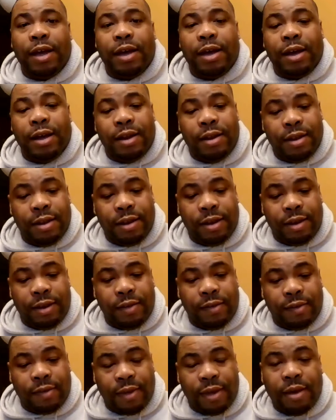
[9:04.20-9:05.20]
can
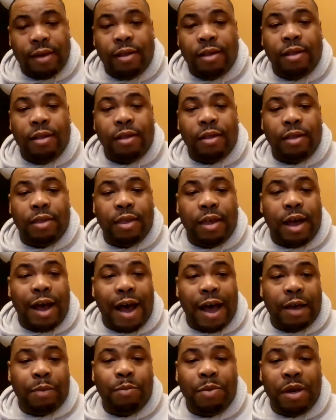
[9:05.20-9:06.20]
still, the
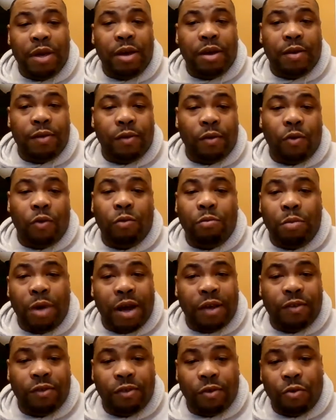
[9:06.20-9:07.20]
IP is owned
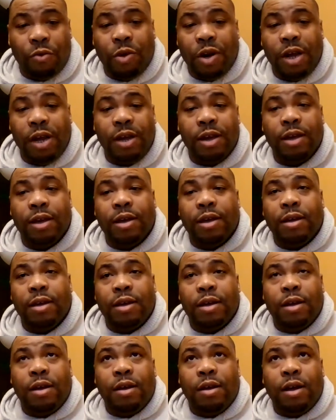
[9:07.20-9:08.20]
by Sony,
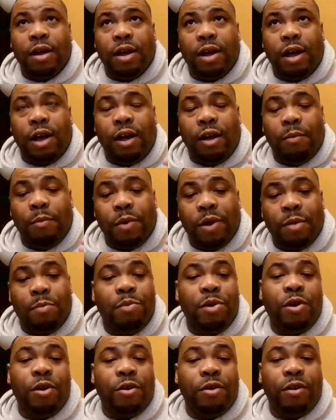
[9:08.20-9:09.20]

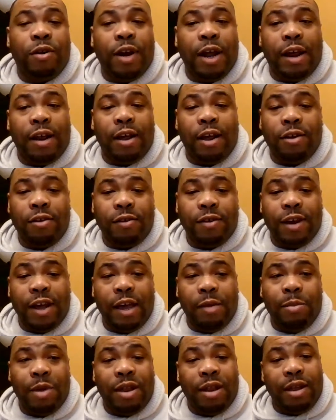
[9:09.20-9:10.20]

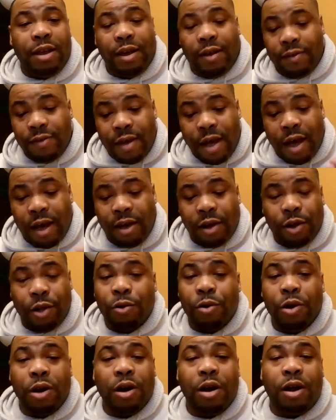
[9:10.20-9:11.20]
Entertainment, is not
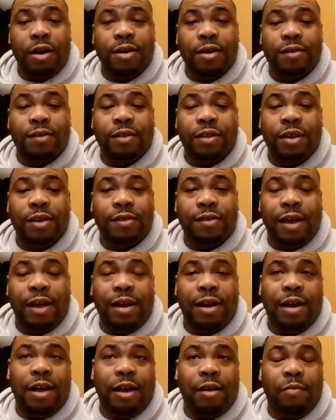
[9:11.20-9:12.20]
included on this list,
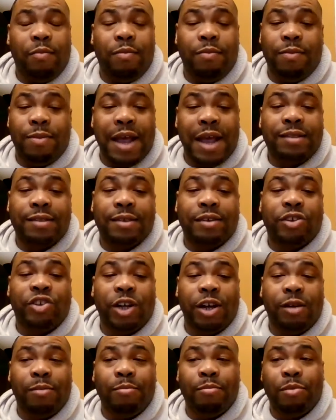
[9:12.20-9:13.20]
and that's a
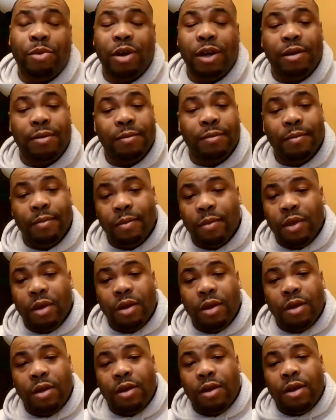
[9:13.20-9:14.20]
shame. But
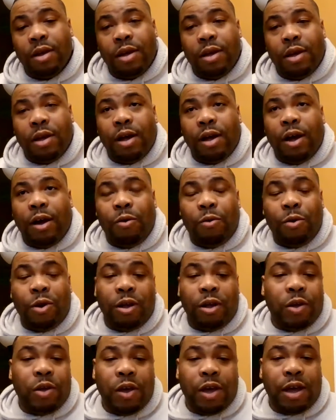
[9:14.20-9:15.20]
oh
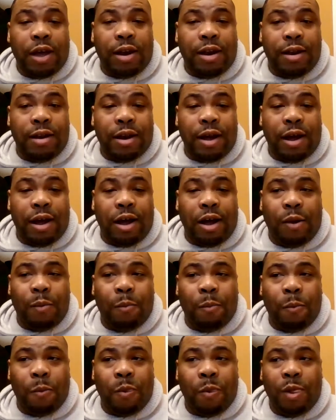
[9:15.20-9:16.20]
well, you can
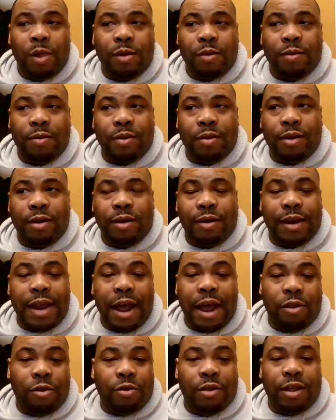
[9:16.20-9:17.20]

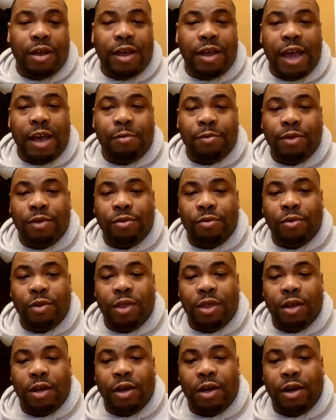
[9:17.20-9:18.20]
download the game through
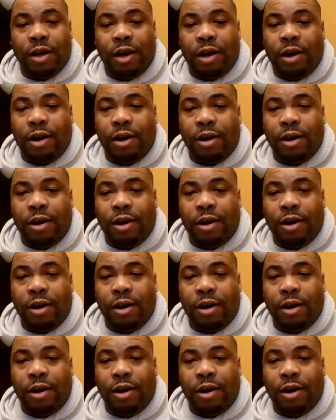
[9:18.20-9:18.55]
the